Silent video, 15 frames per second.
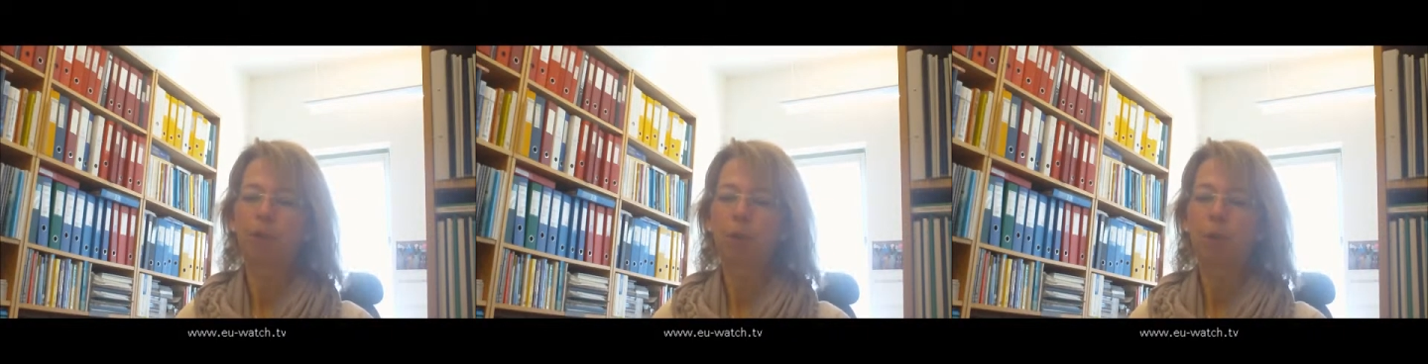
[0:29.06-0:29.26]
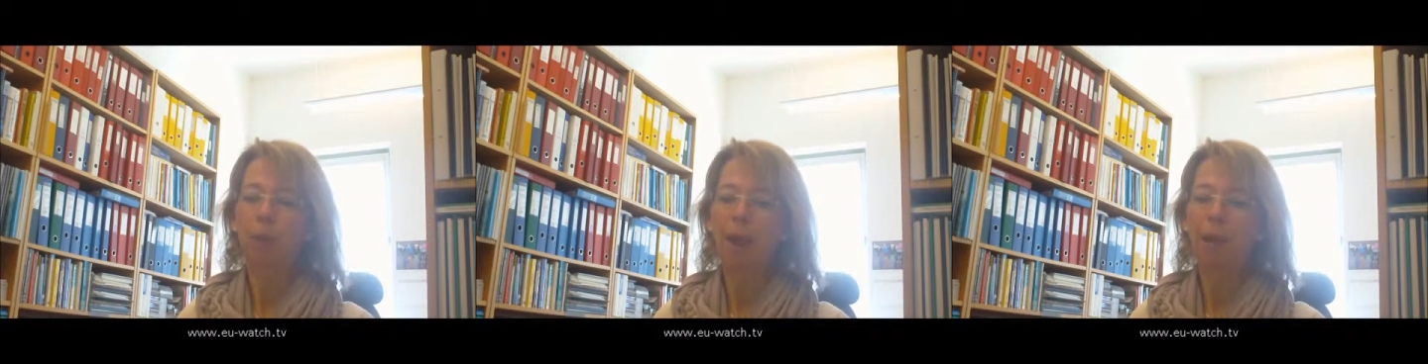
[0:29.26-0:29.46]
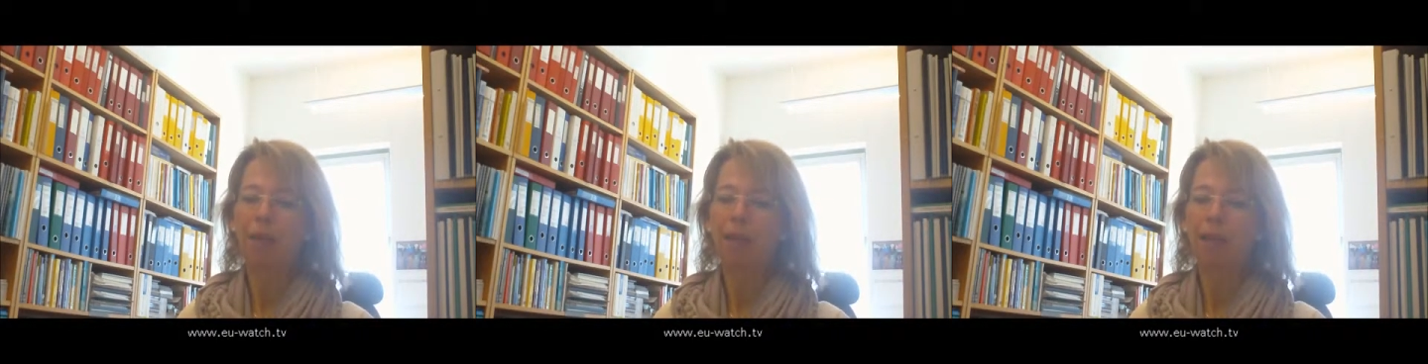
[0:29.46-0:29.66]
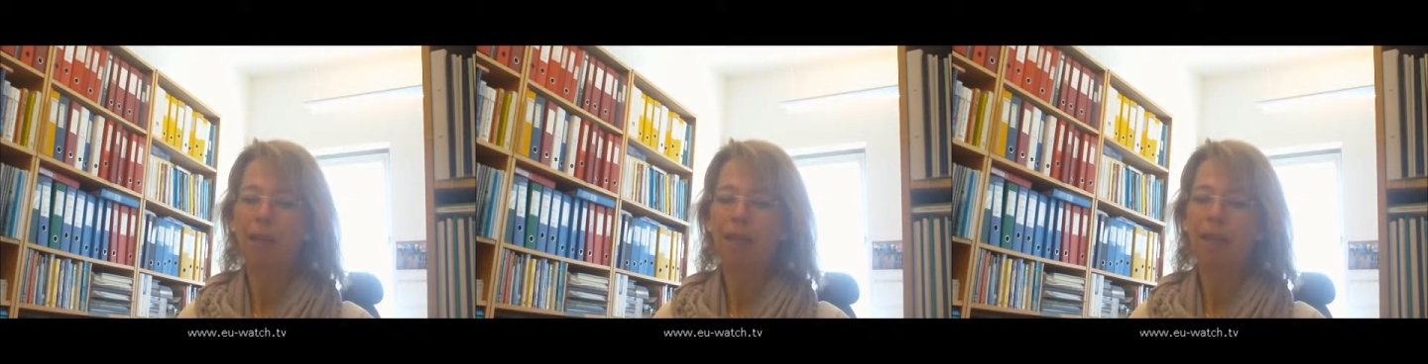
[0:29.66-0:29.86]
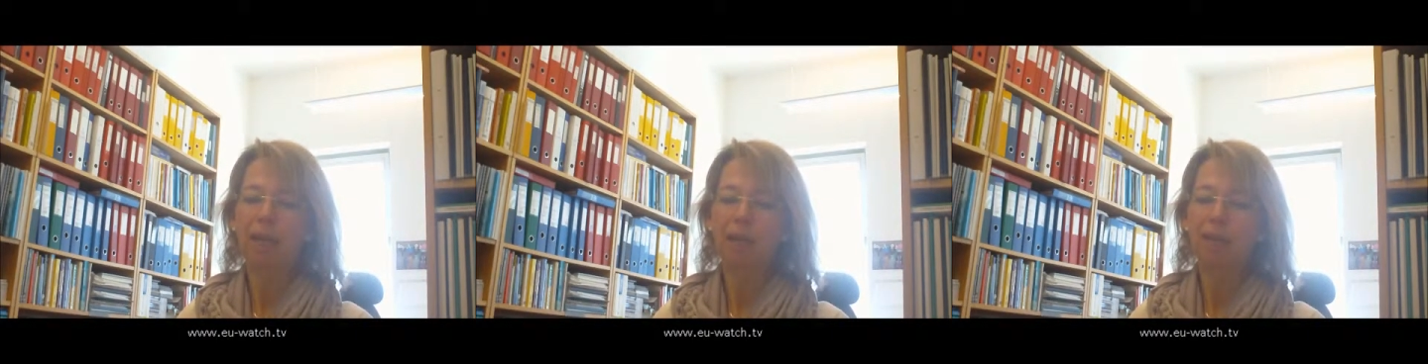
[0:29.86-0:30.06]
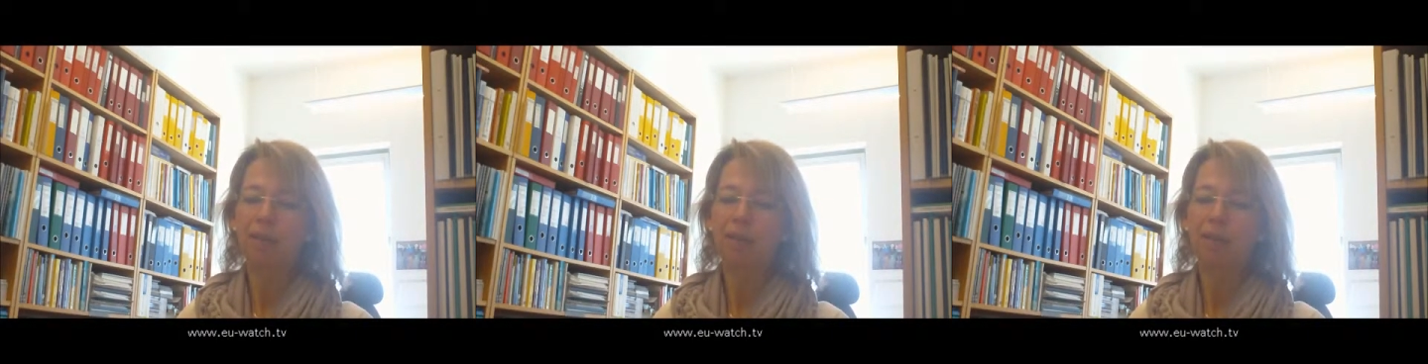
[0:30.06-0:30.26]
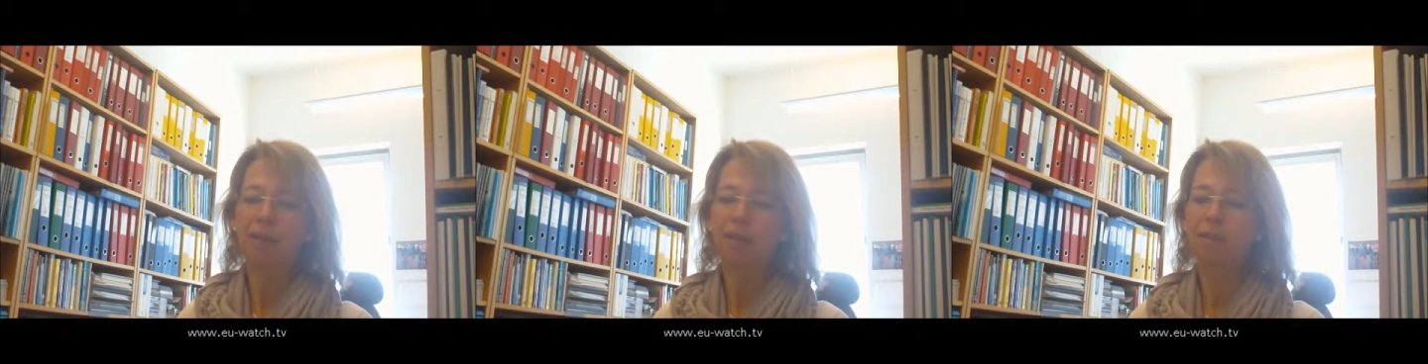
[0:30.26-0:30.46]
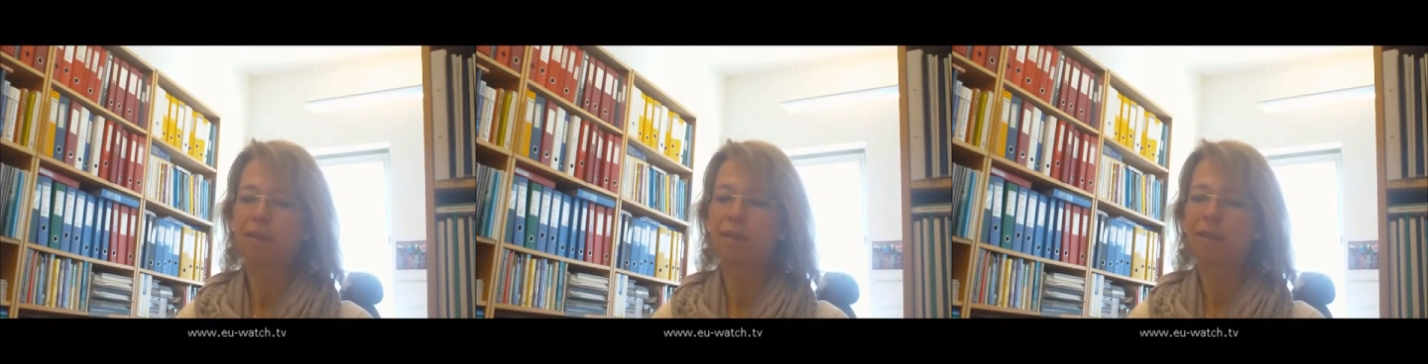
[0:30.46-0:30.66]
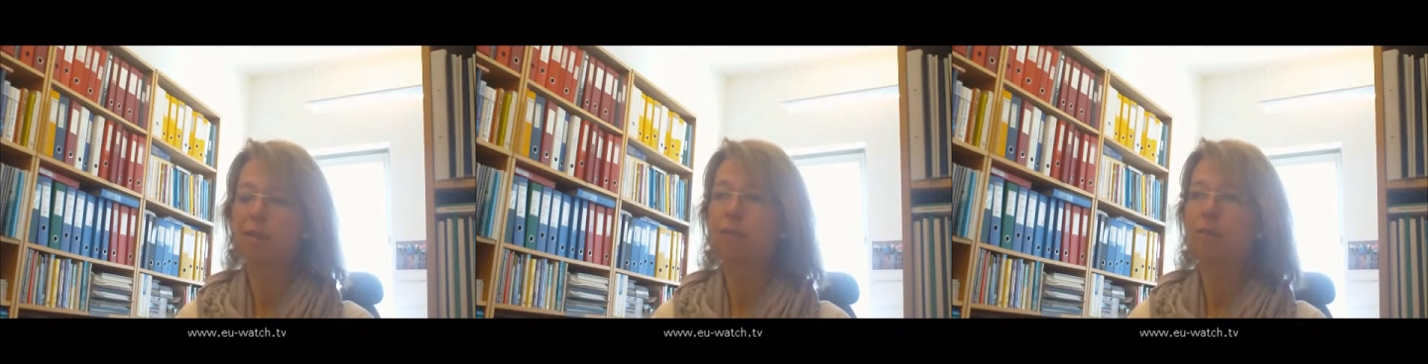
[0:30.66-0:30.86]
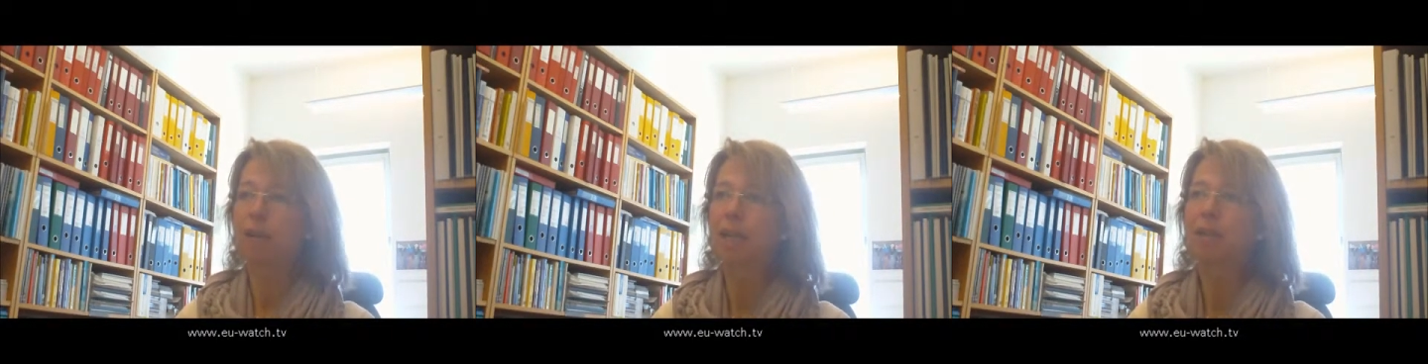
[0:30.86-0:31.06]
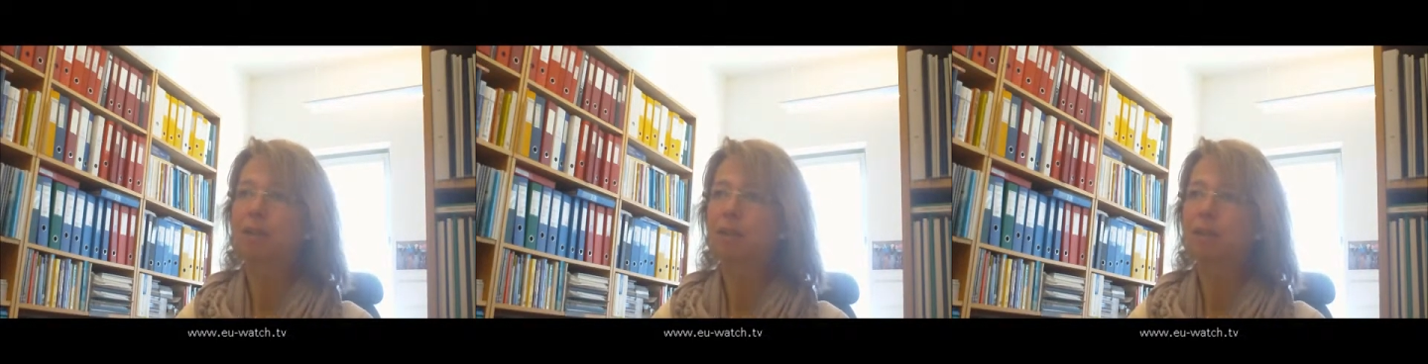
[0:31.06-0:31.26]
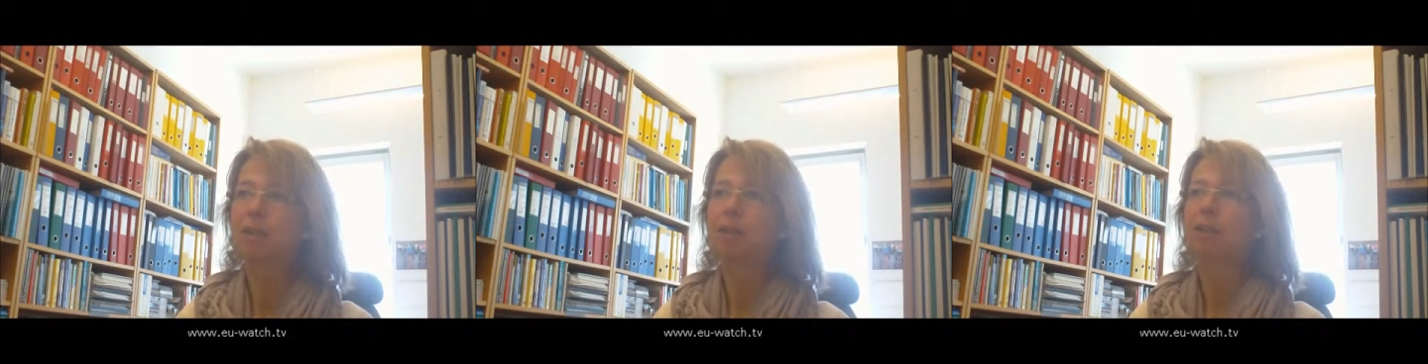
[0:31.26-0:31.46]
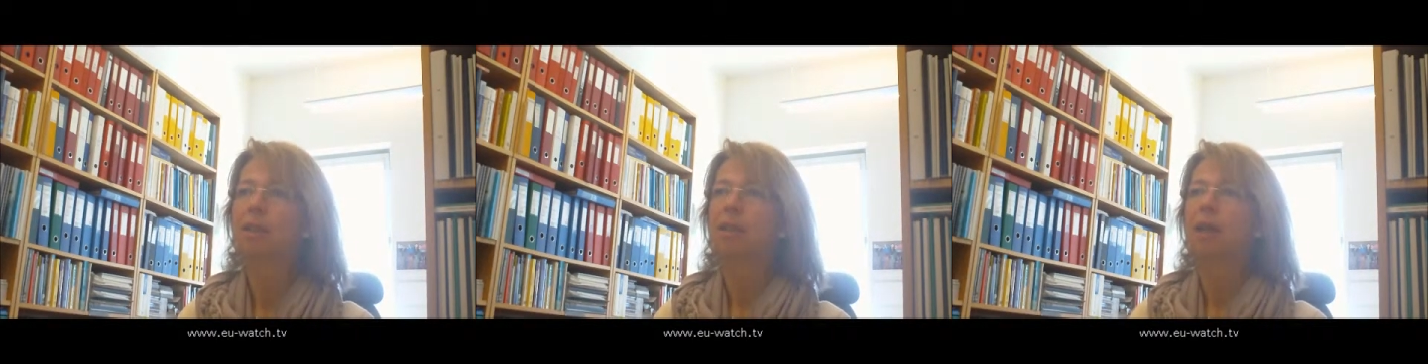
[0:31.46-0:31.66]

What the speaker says: comparing against the trends,